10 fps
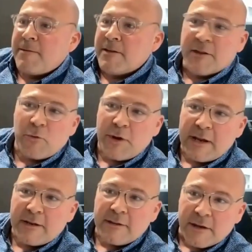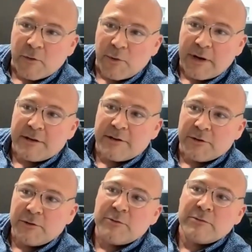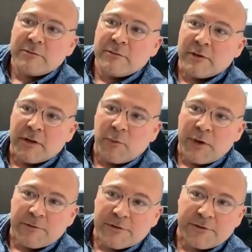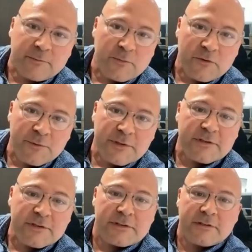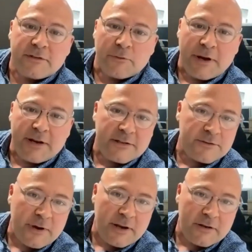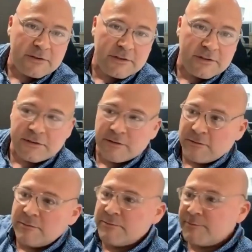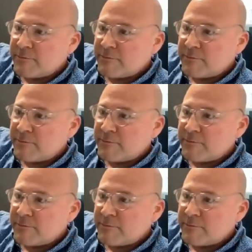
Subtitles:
The other way to restrict movements to right-ins, right-outs is to